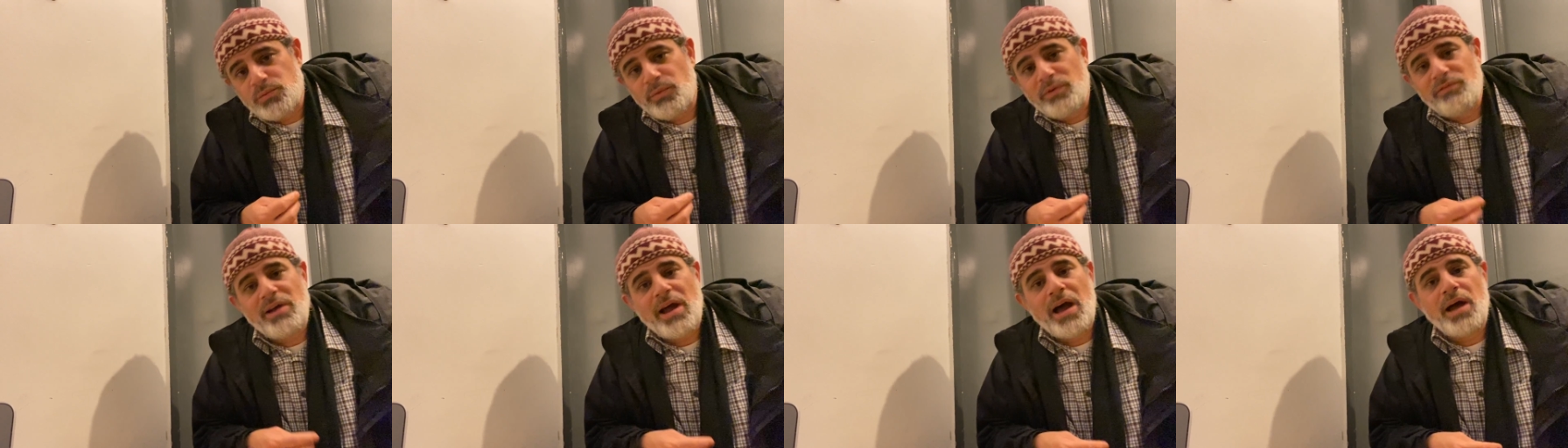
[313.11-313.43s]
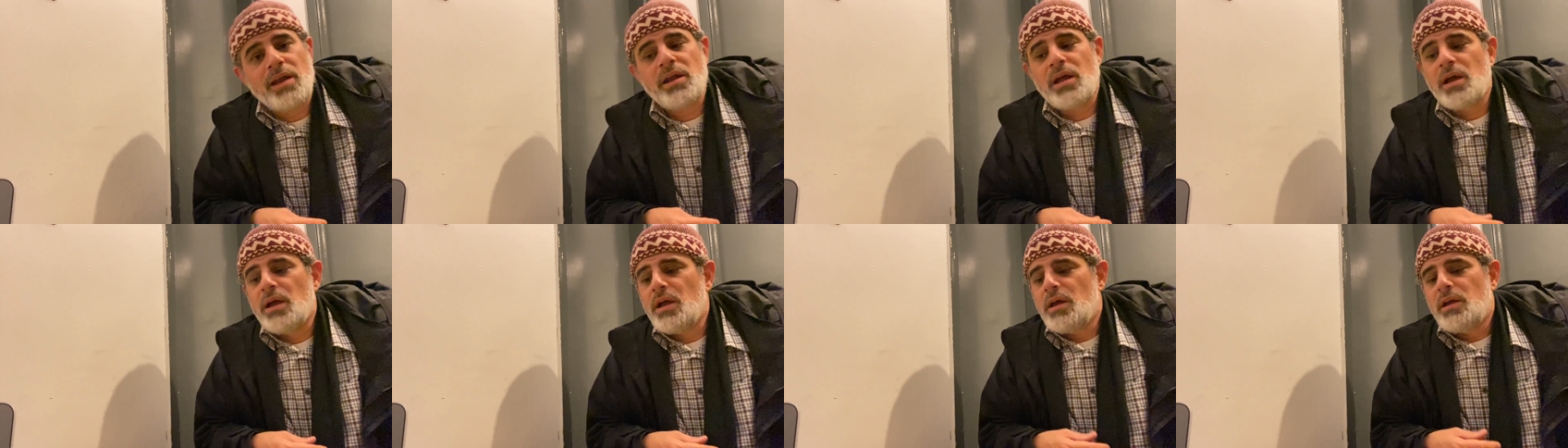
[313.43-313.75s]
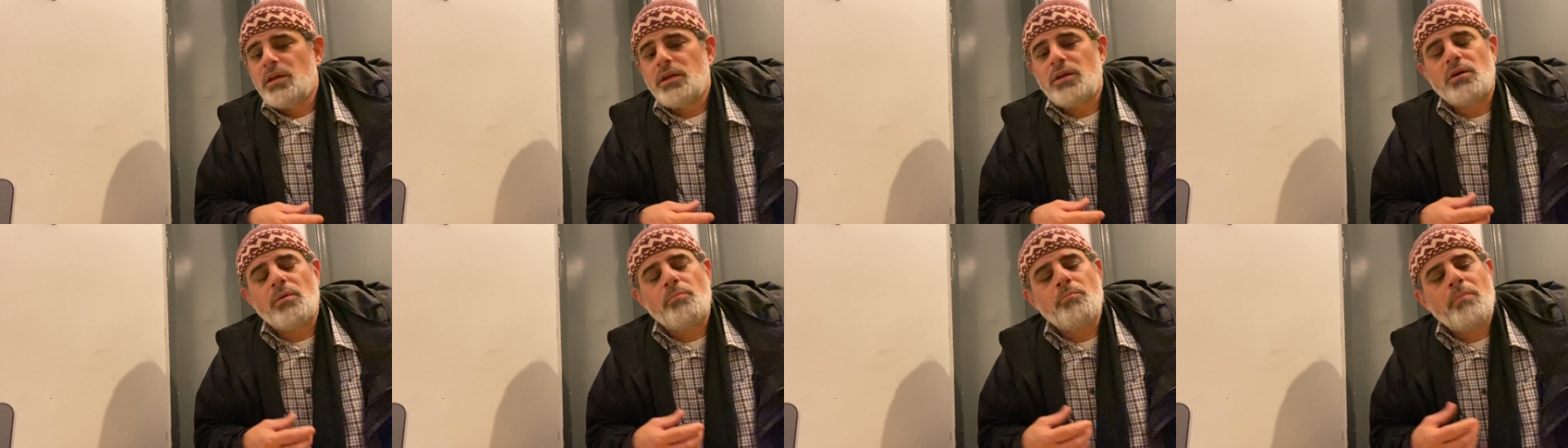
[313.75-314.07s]
We've got,
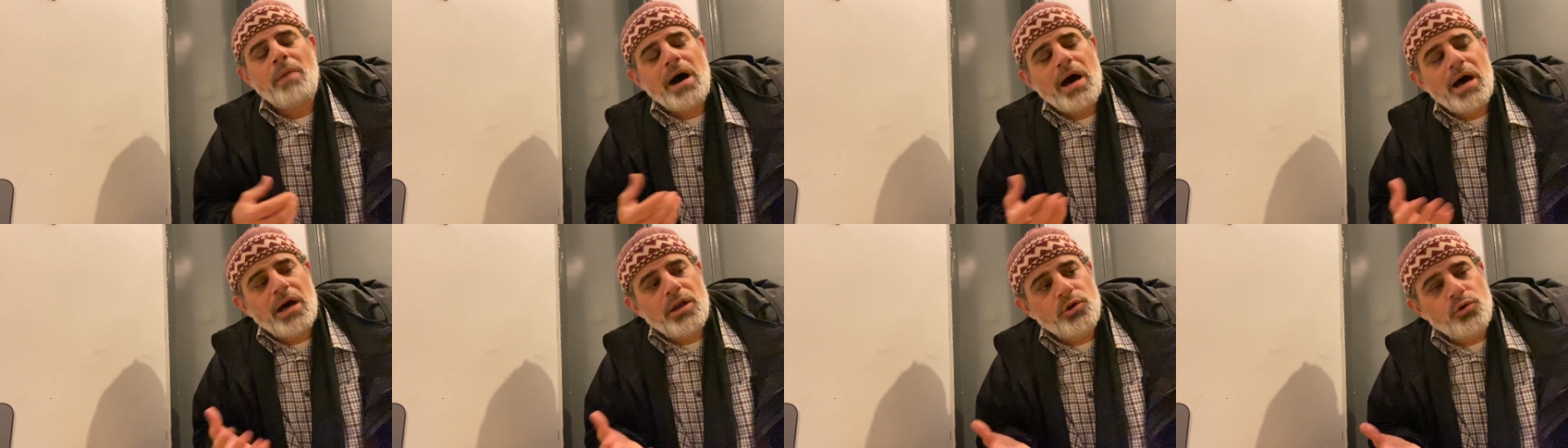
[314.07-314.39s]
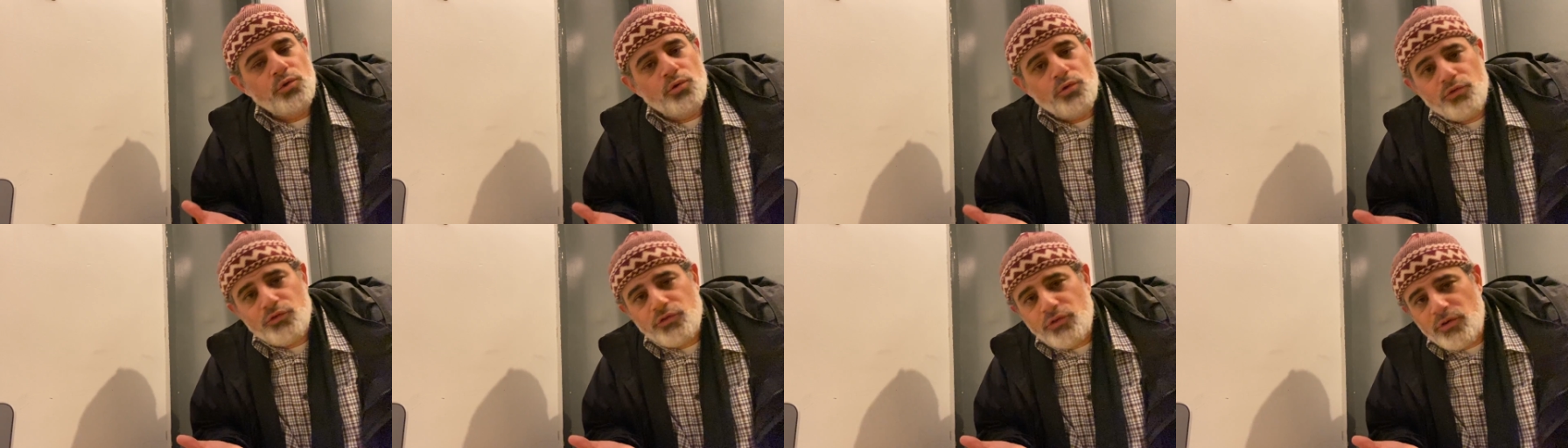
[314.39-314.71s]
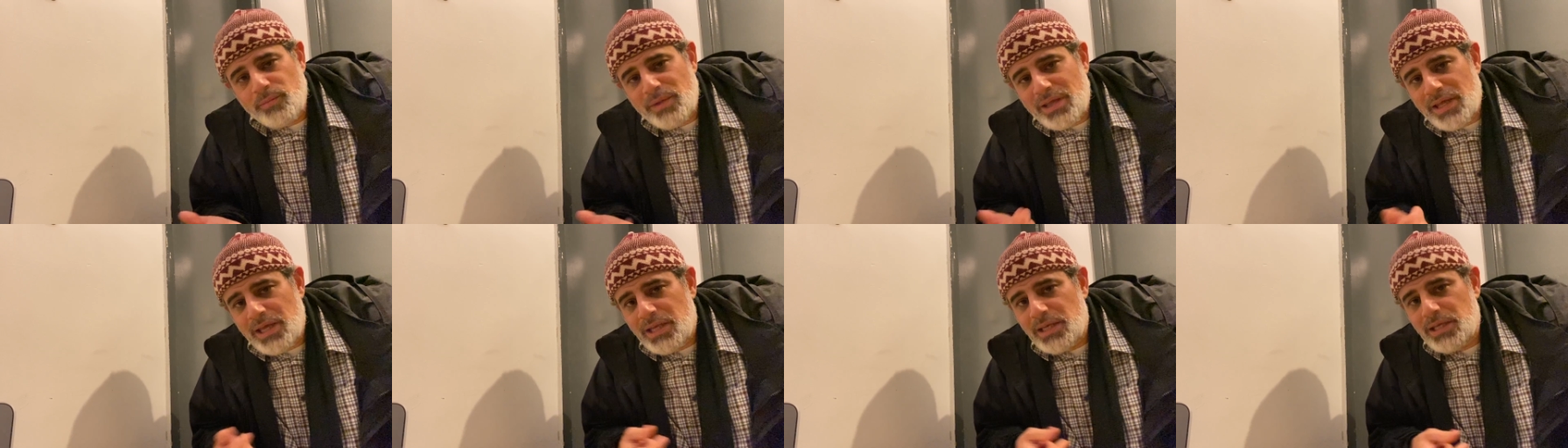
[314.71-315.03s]
you know, Manu
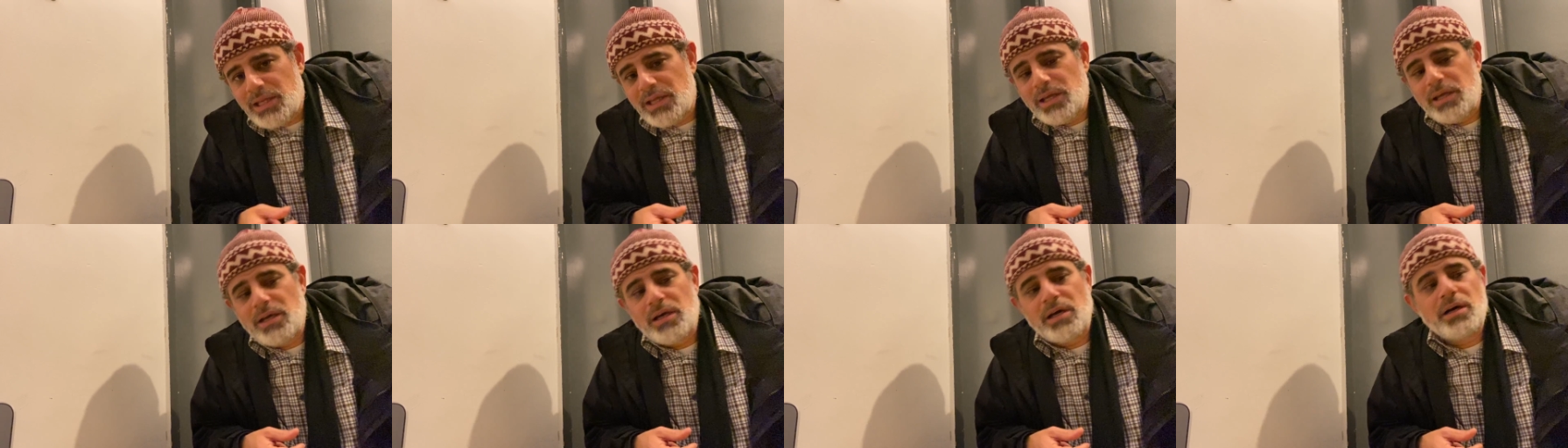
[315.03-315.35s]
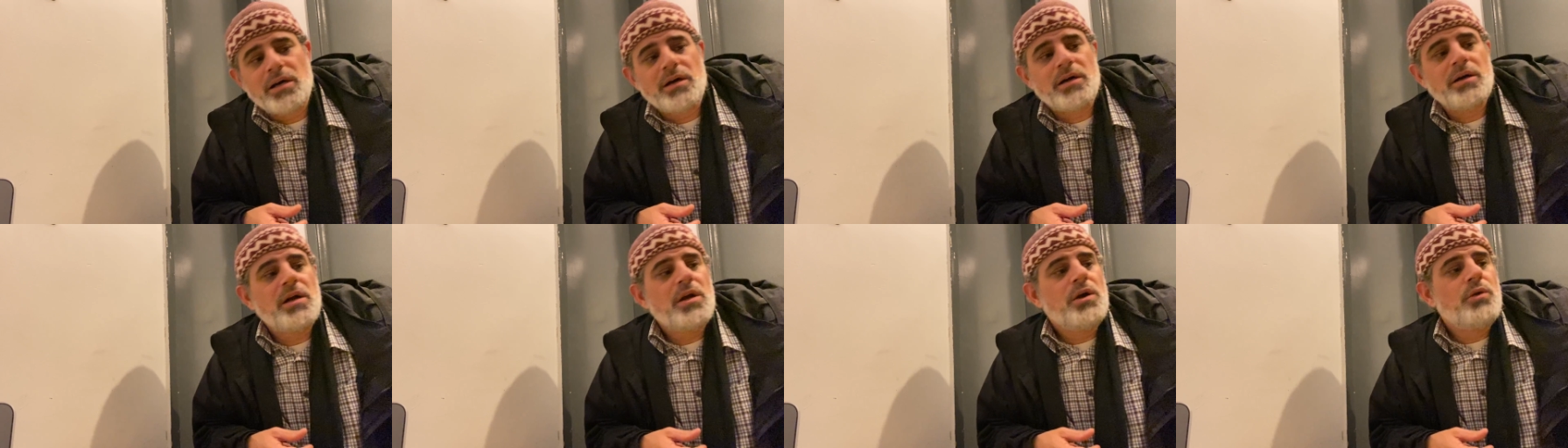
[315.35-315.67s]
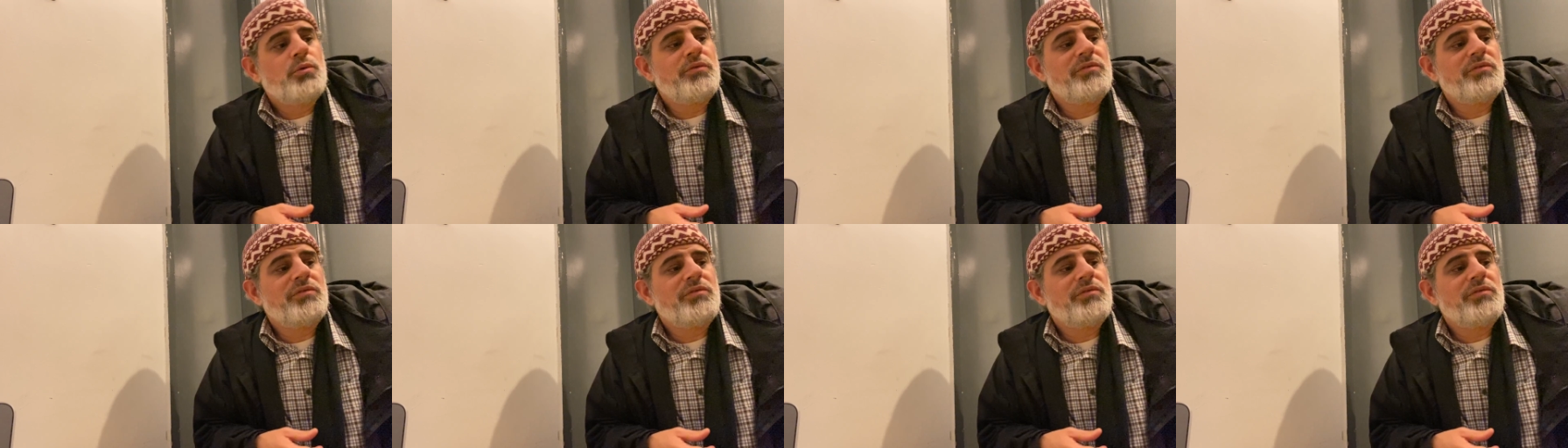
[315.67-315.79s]
from India,